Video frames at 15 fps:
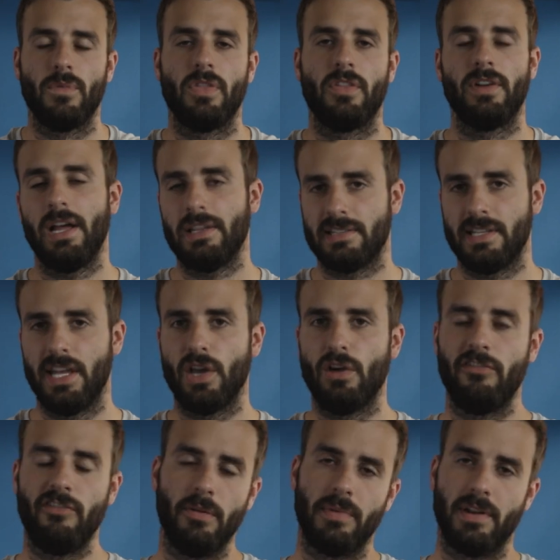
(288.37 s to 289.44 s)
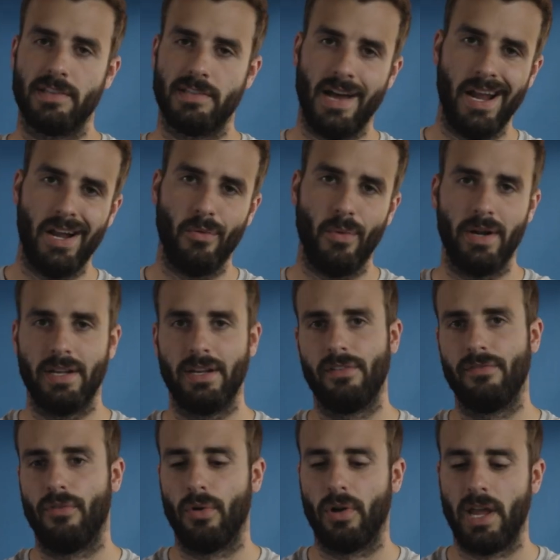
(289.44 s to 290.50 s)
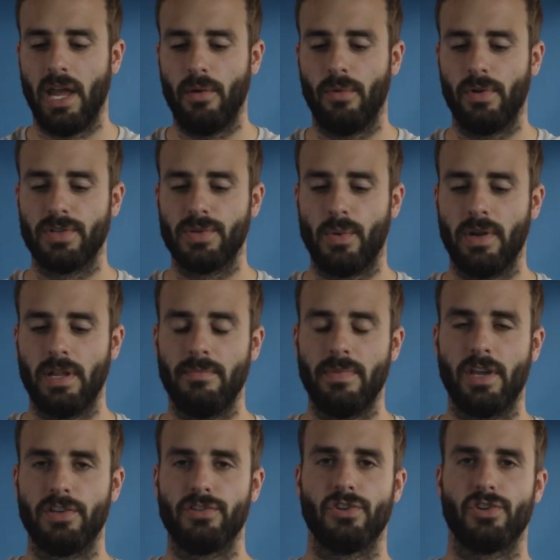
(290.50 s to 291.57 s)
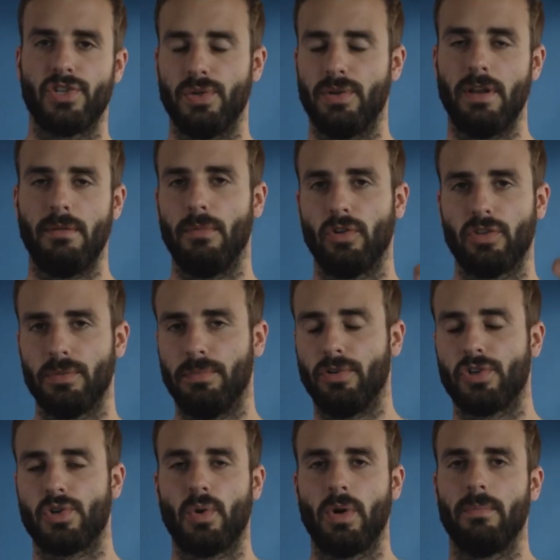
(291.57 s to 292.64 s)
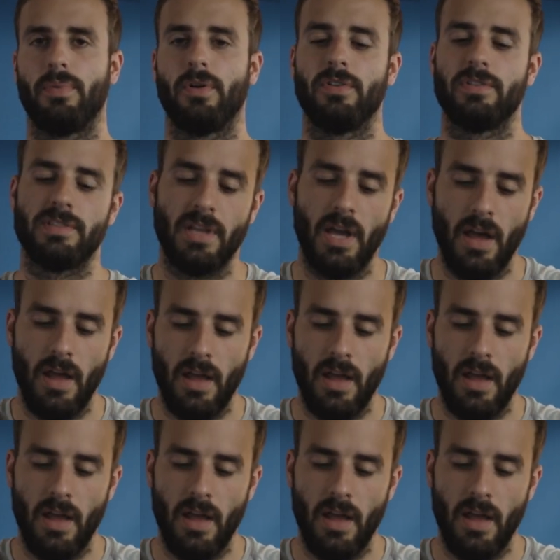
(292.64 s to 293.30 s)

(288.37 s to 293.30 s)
They're not saying go film an entire wedding in 4K 120 because you're shooting multiple short bursts.